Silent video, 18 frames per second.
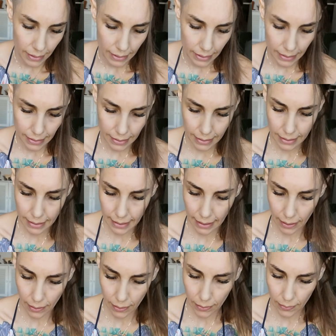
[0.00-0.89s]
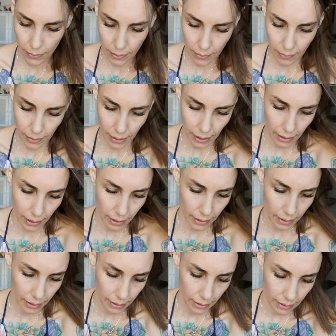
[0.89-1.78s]
So,
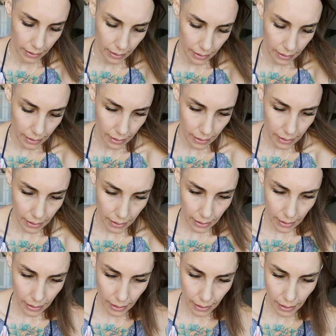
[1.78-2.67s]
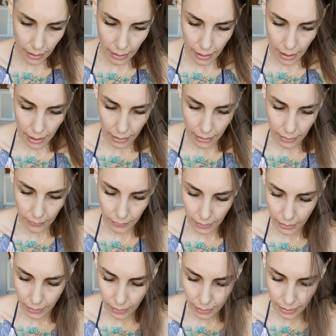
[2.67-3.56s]
okay. Got a lot
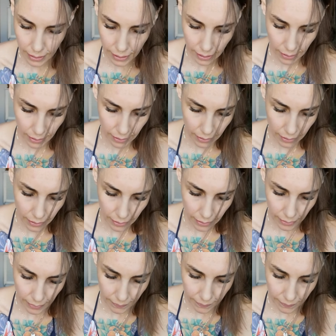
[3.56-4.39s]
going on here.